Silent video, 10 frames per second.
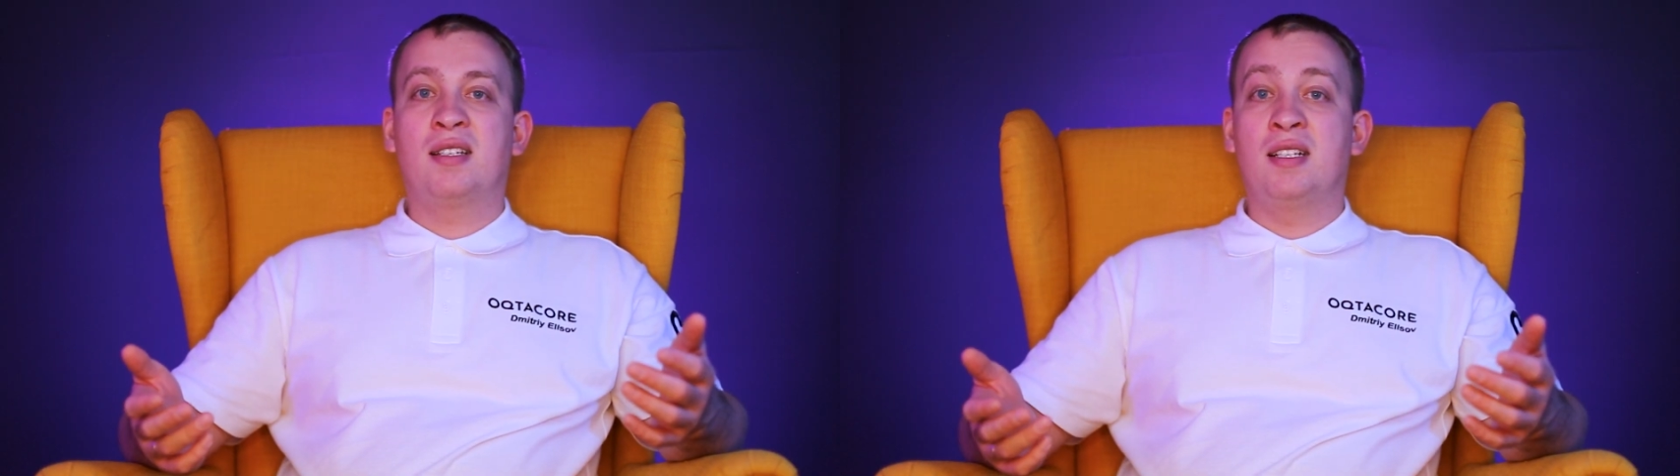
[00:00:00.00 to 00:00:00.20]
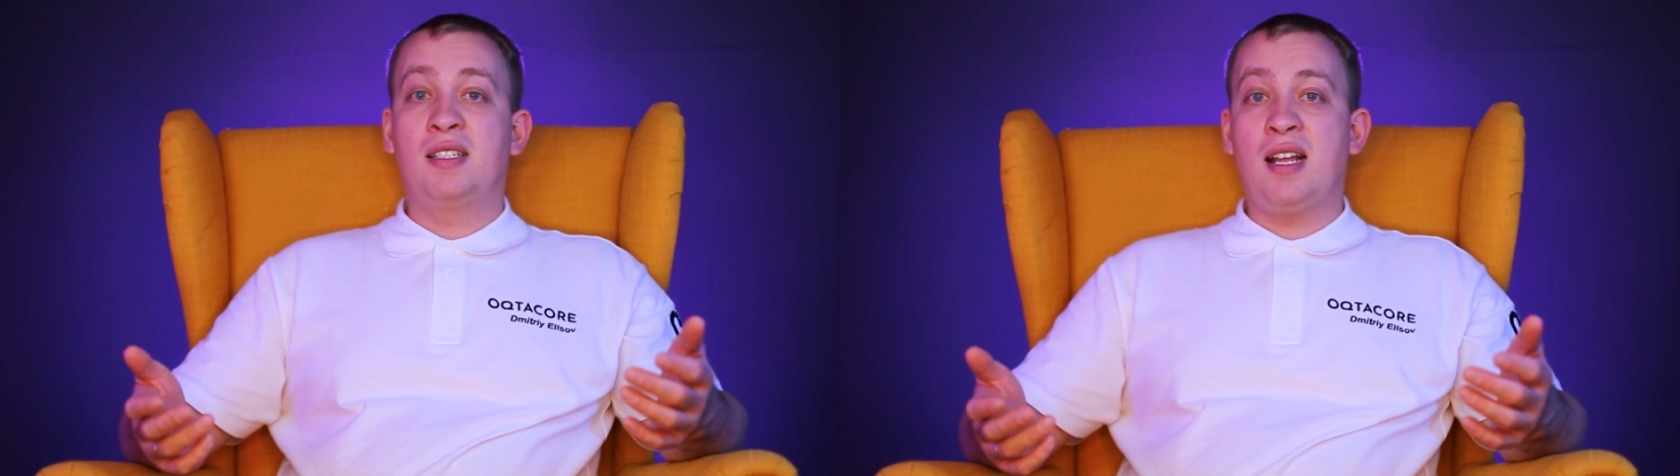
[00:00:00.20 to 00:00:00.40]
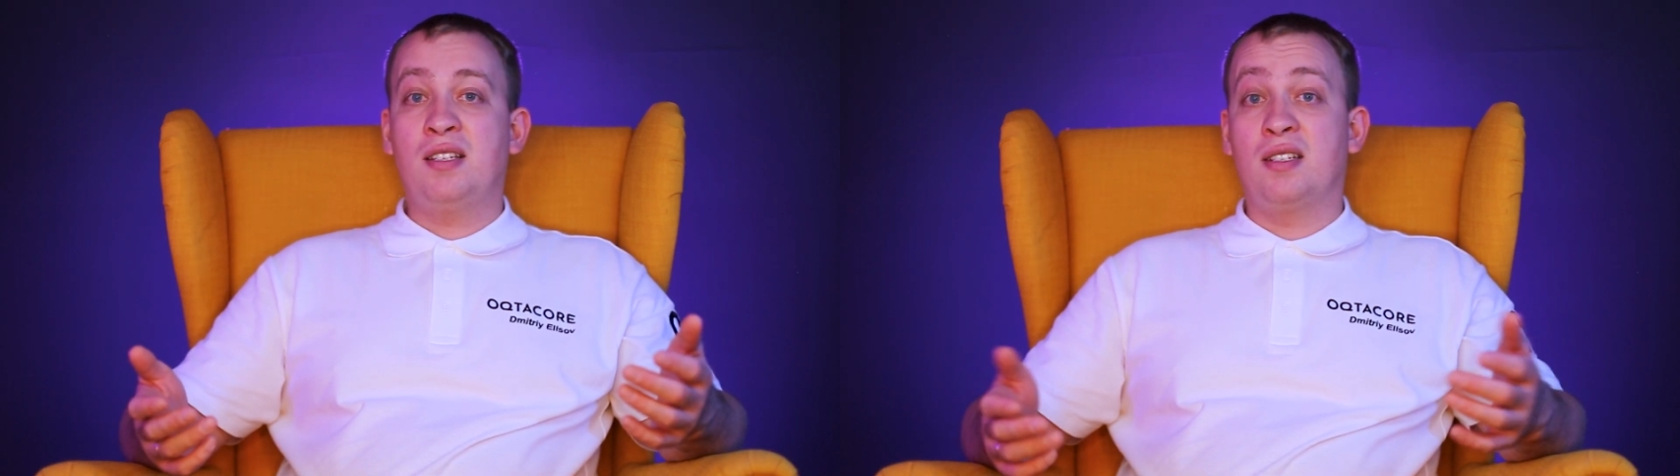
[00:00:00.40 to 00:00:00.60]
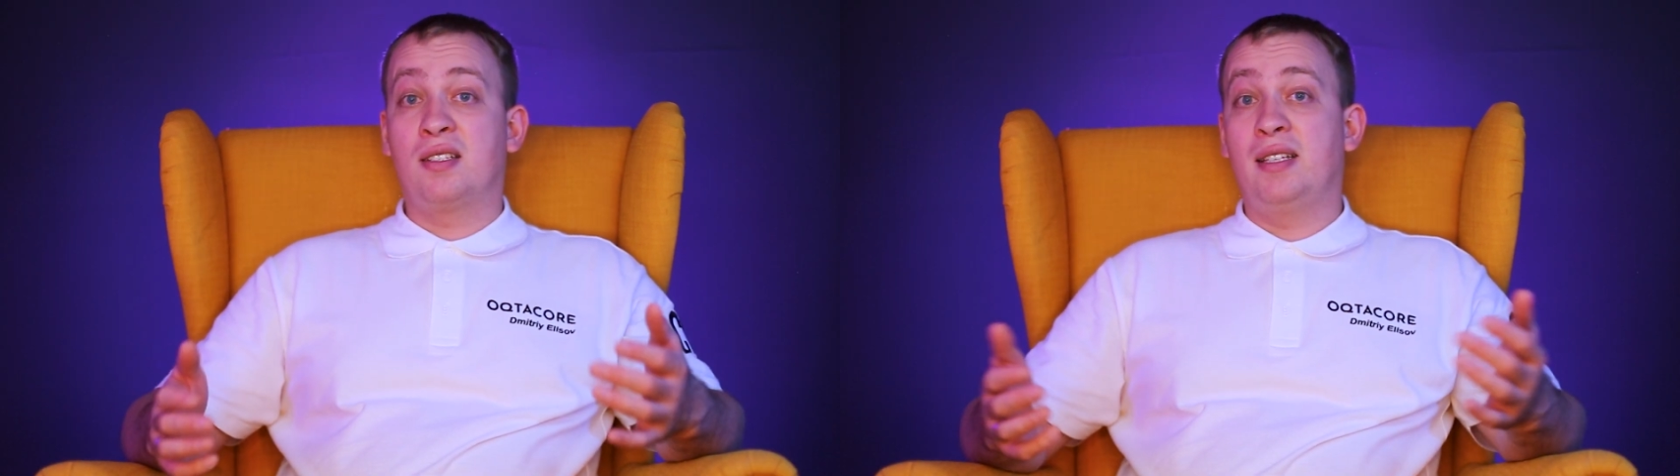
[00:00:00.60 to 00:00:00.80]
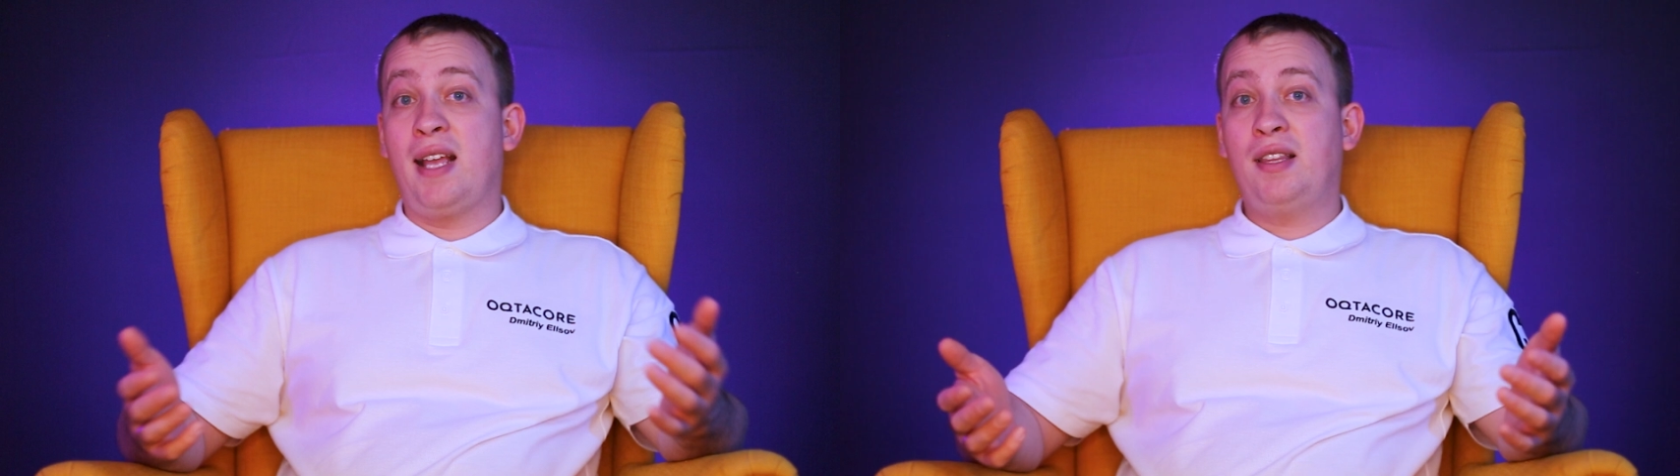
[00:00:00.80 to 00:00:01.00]

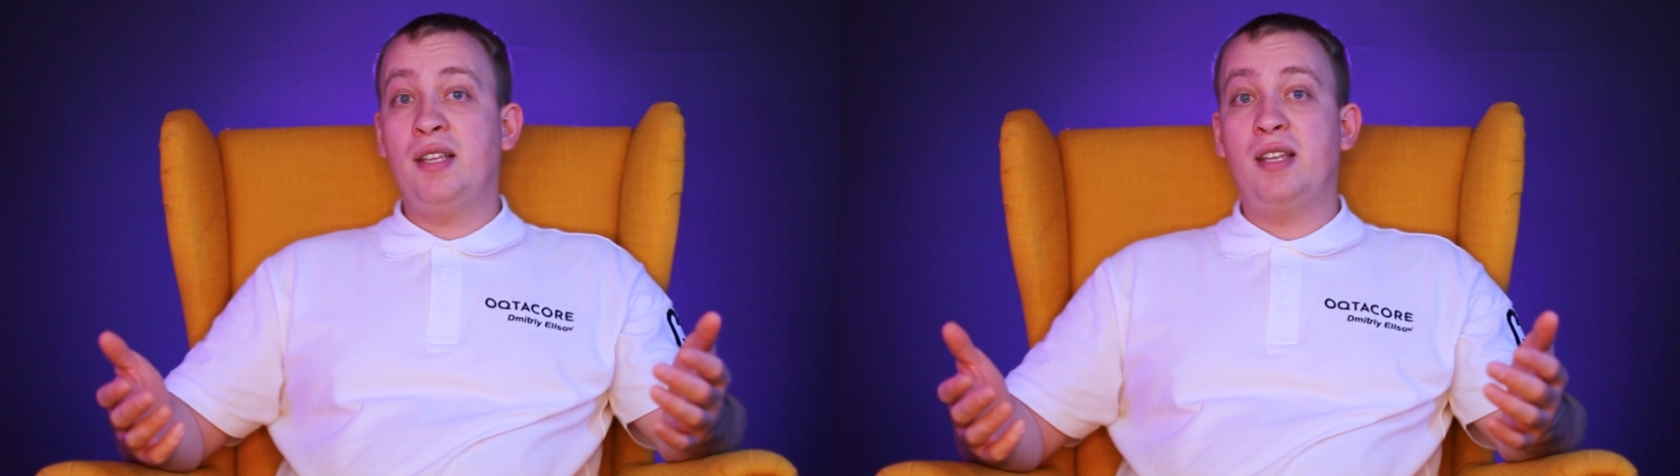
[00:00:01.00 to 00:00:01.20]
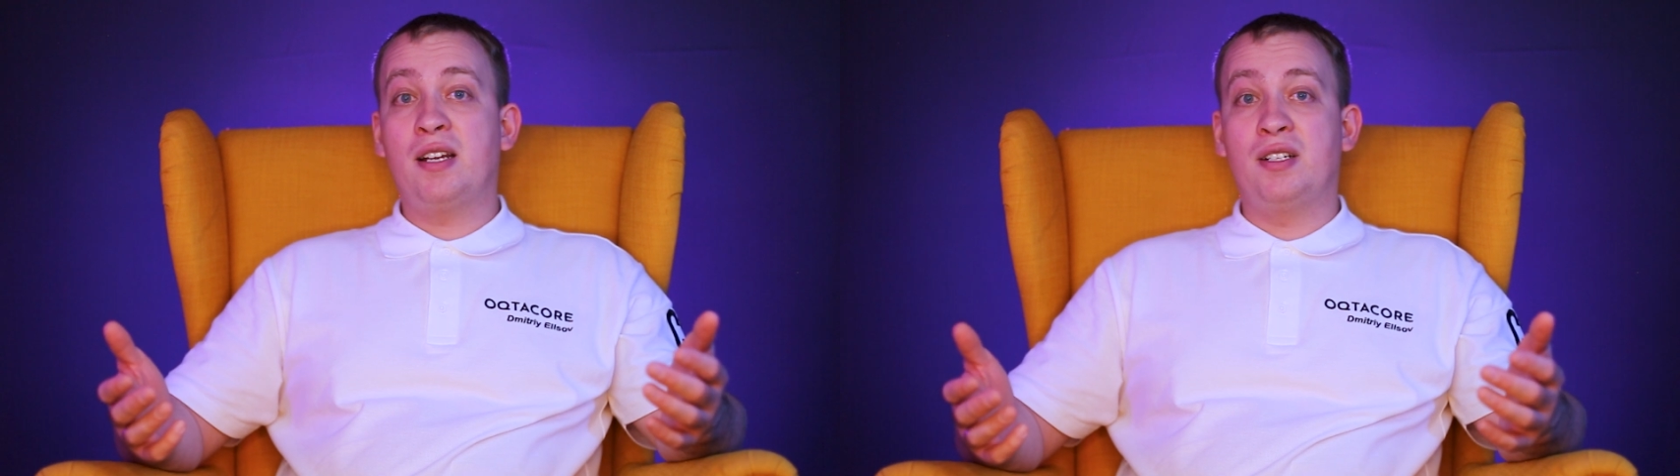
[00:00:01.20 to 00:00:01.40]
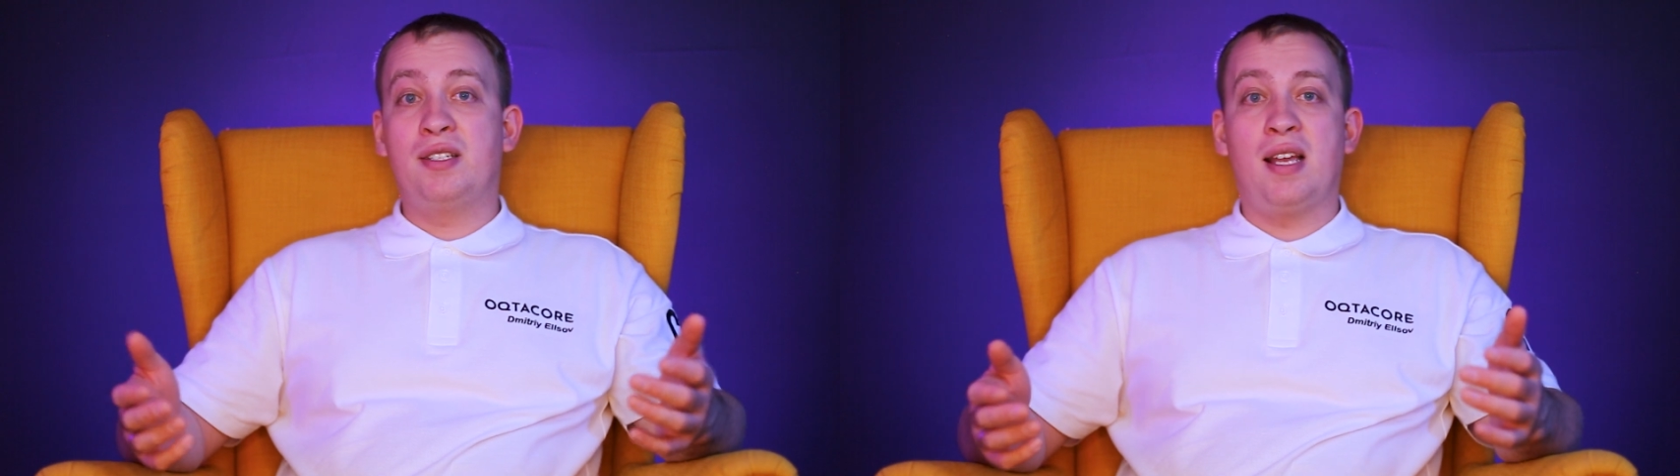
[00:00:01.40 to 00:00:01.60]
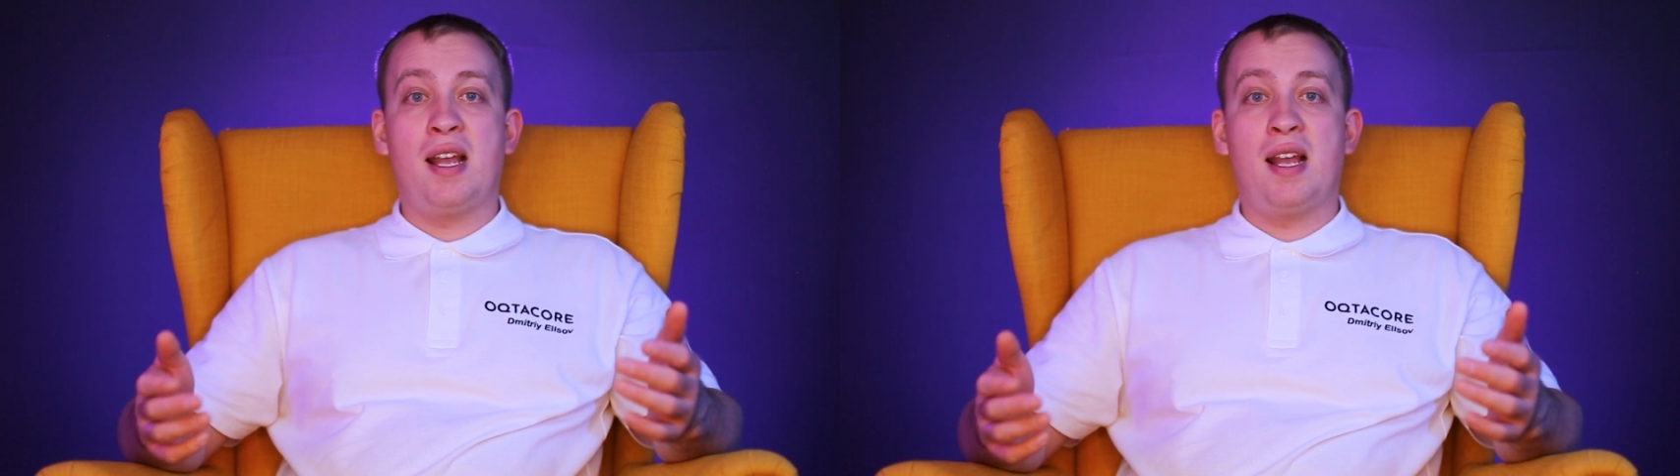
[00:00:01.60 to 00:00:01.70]
consensus, data integrity,